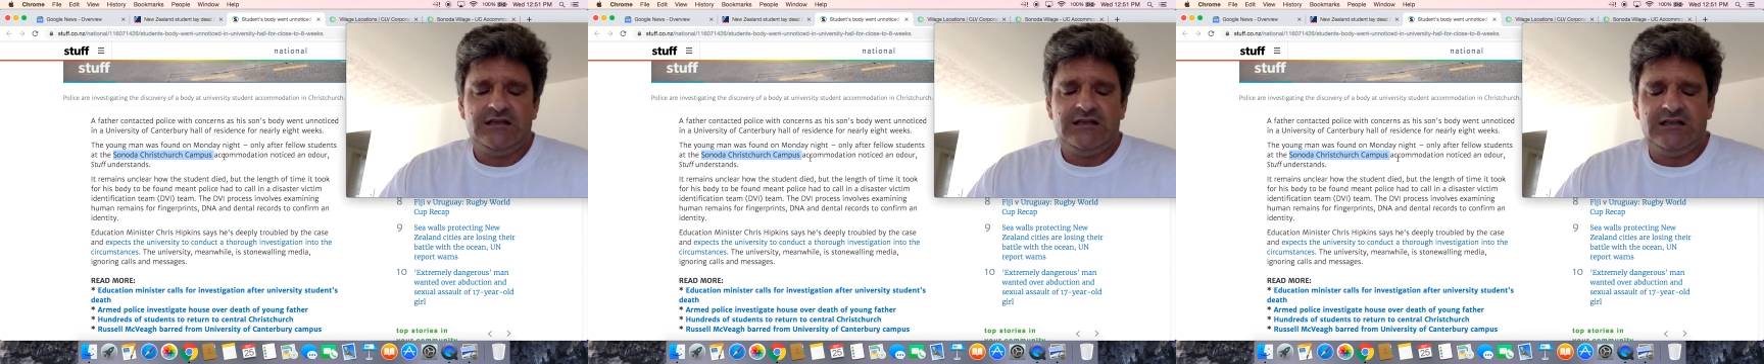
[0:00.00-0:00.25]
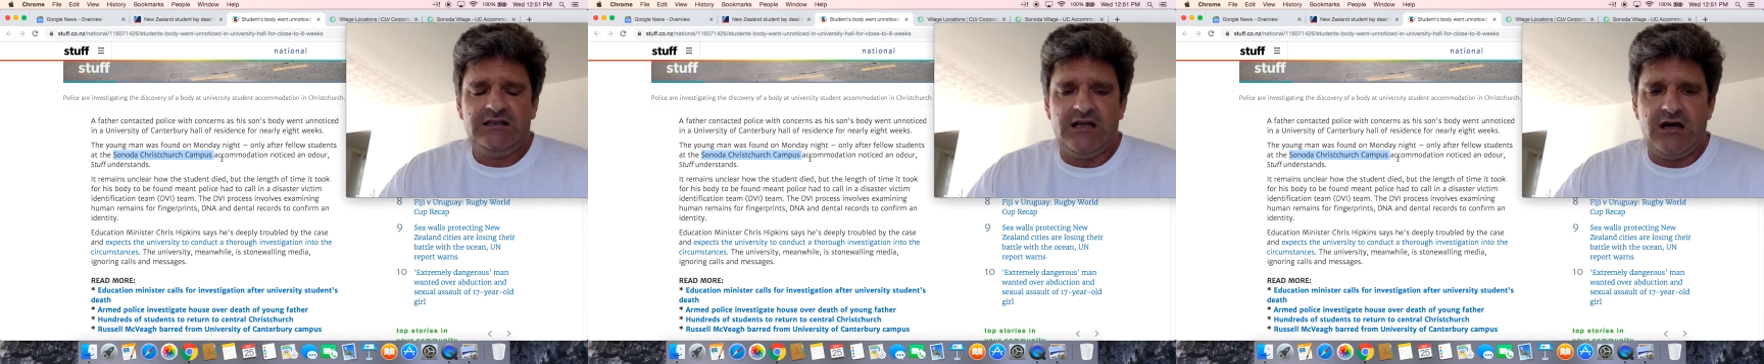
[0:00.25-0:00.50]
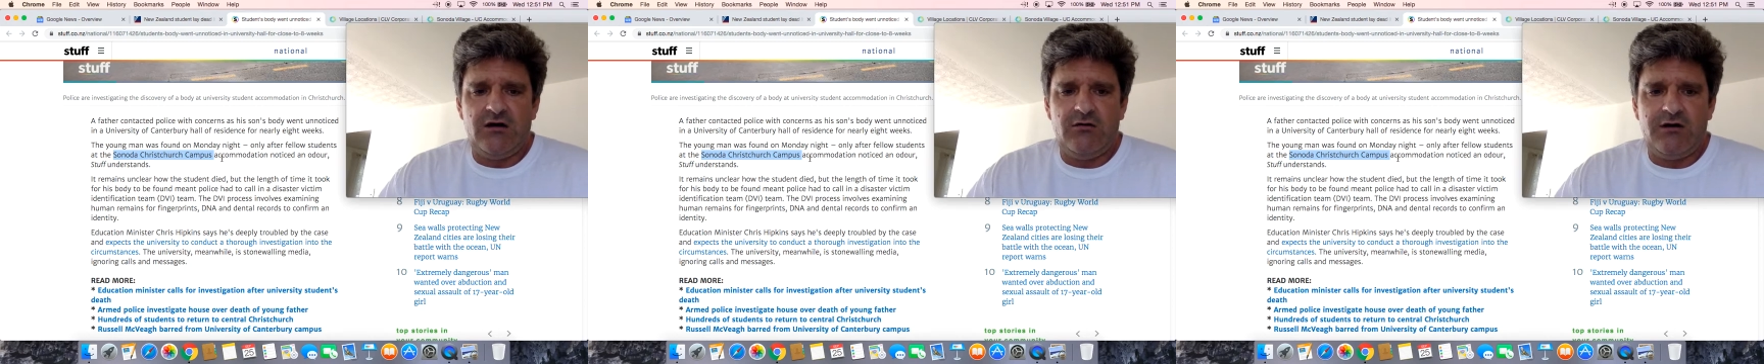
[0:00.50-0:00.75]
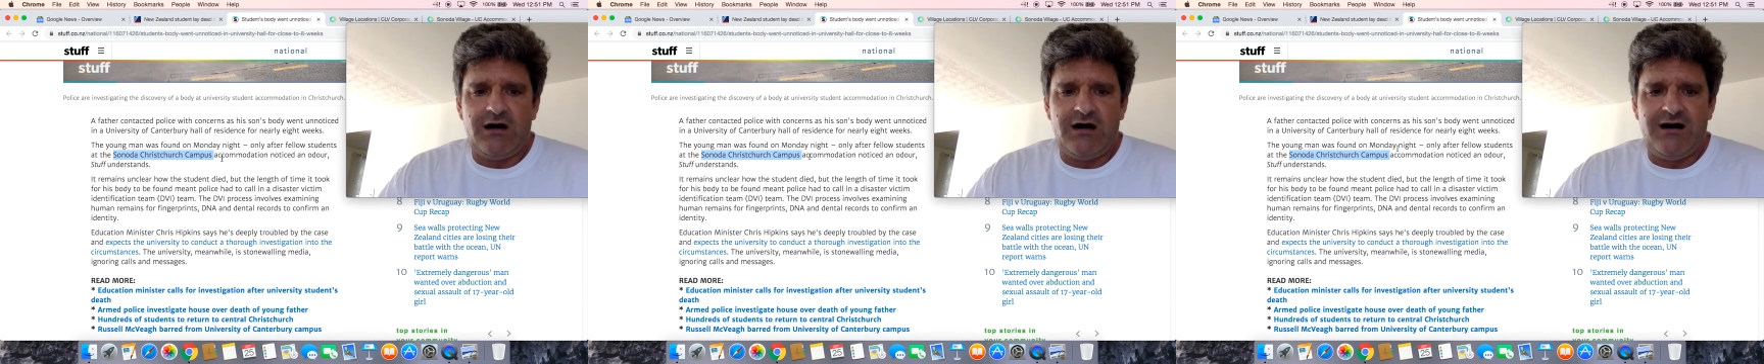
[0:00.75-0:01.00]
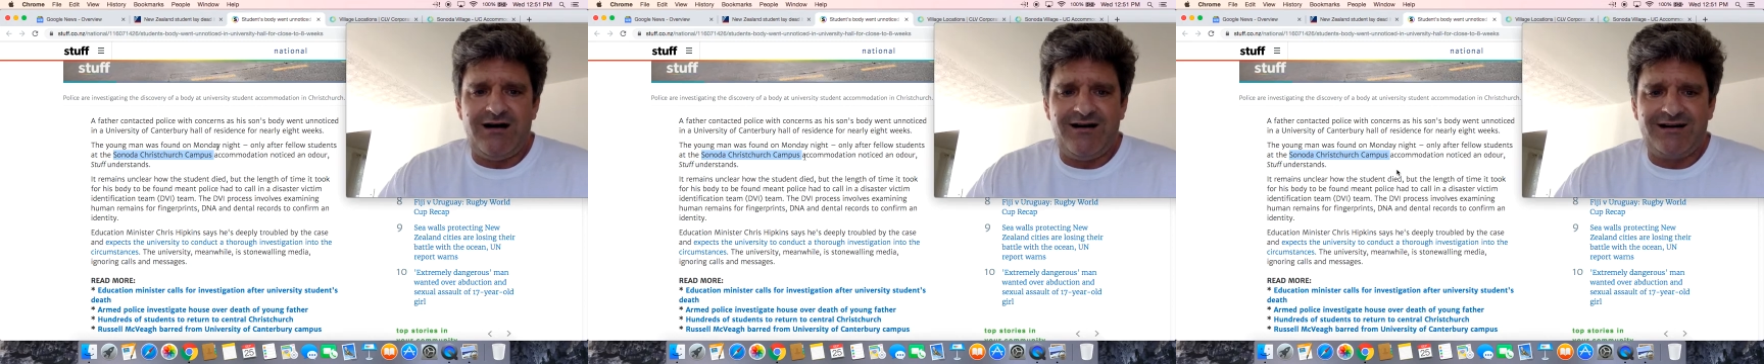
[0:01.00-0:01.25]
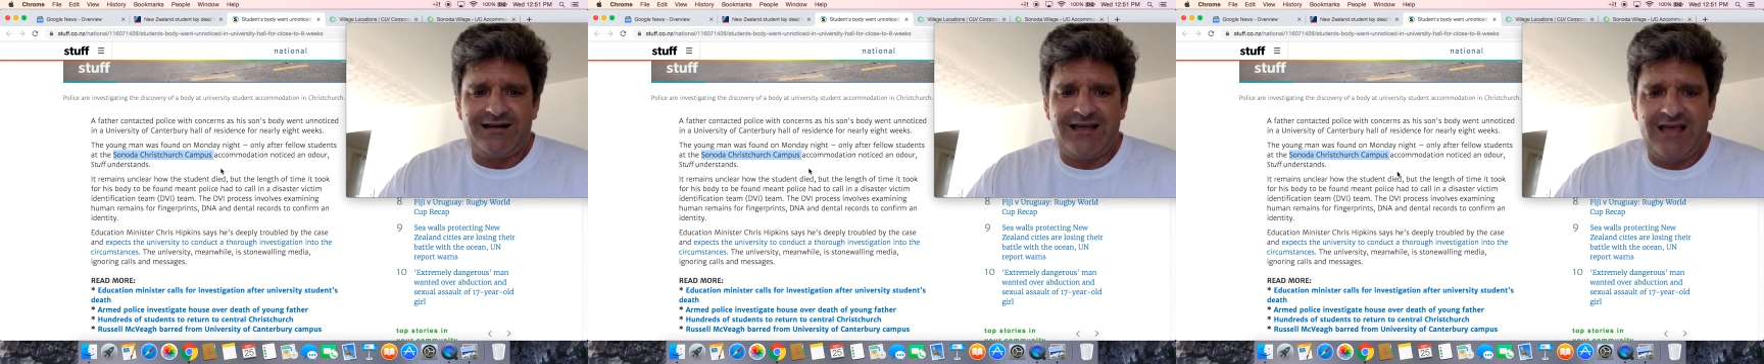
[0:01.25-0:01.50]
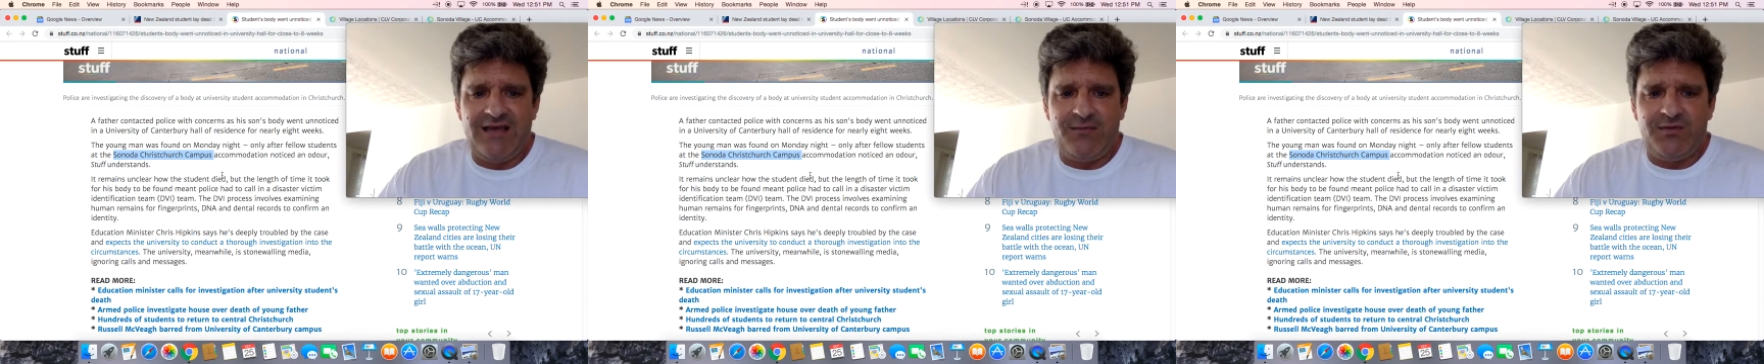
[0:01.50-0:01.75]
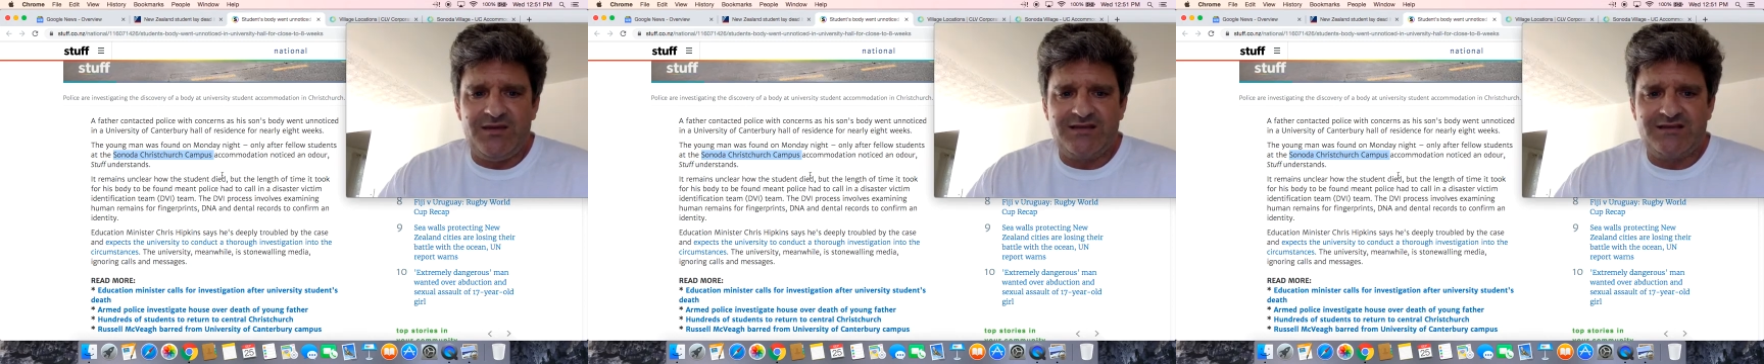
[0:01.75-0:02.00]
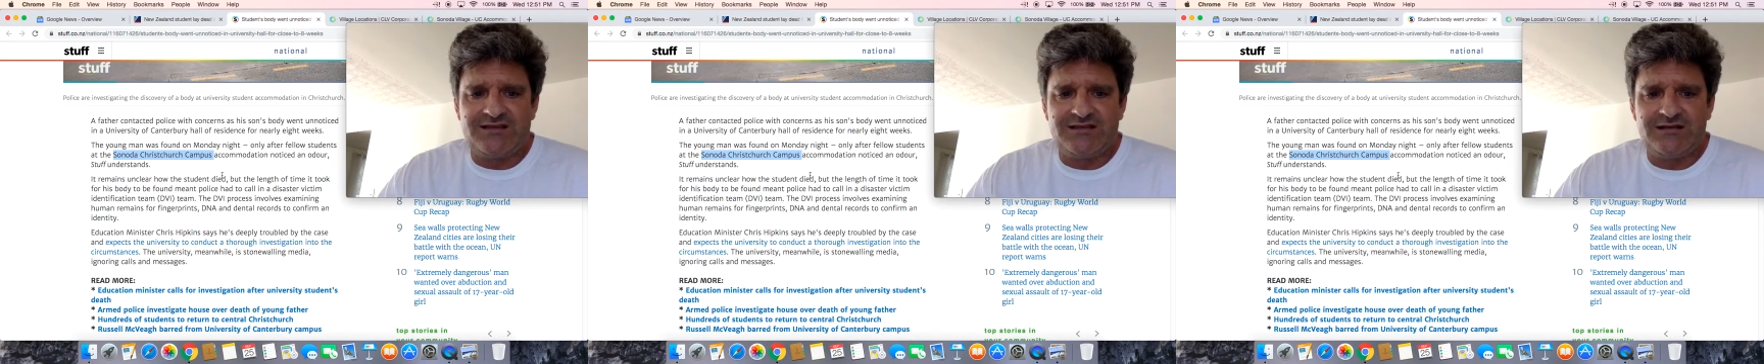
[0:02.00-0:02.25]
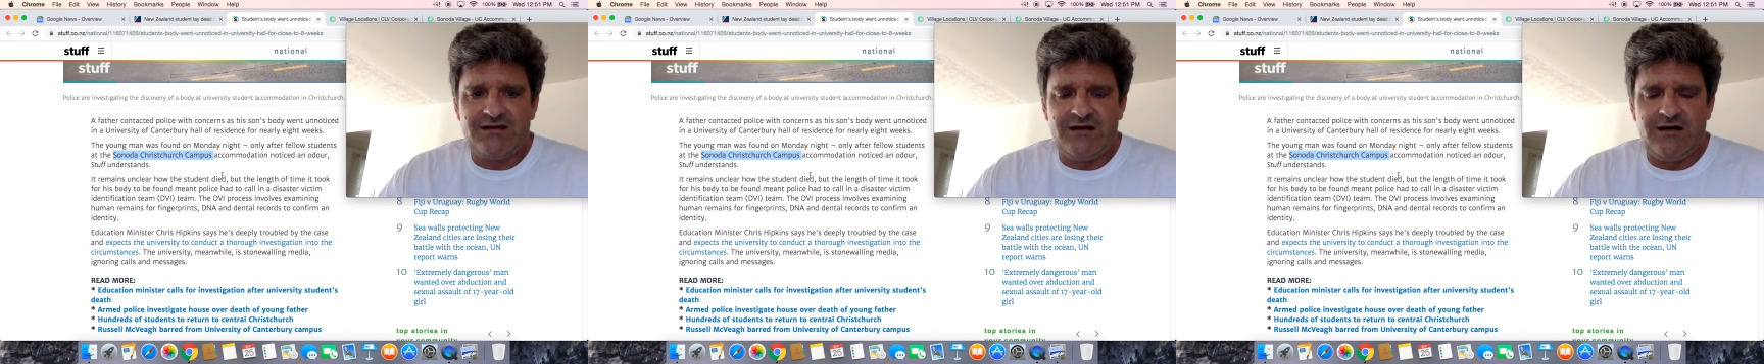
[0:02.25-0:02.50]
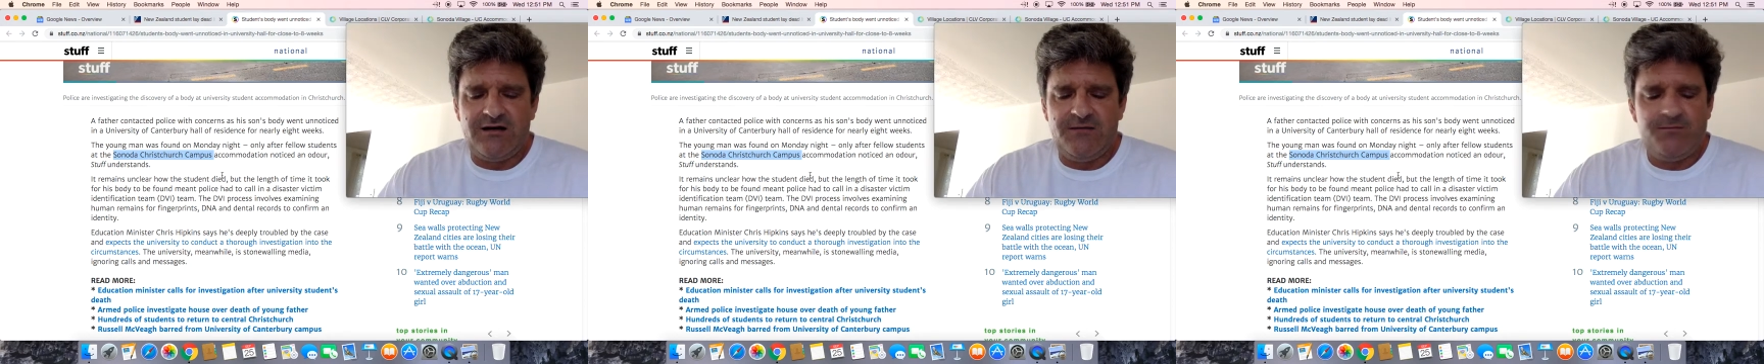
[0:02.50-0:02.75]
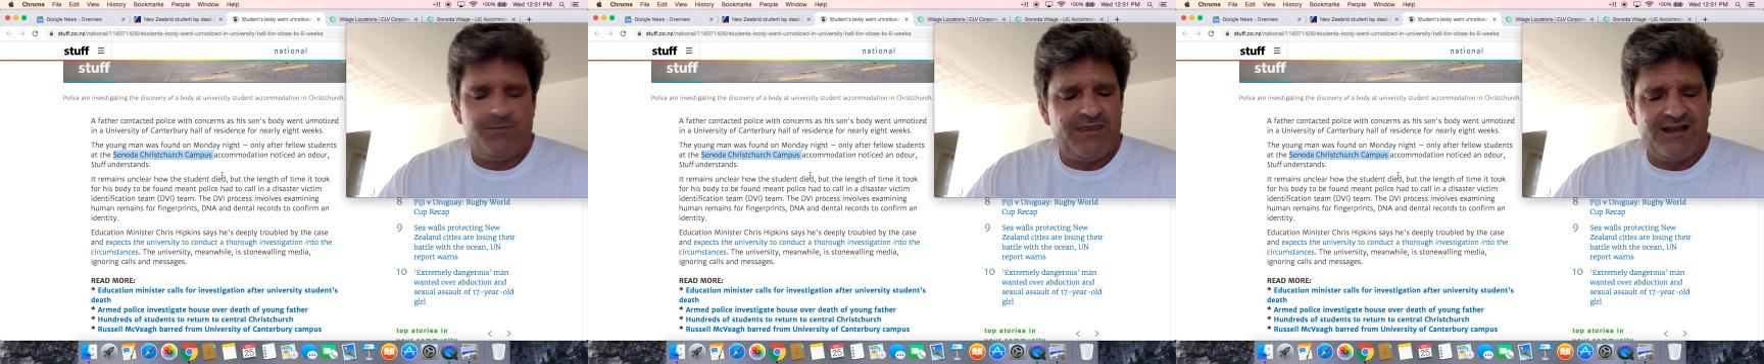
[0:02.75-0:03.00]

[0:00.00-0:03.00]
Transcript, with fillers: you know uh, on a campus um,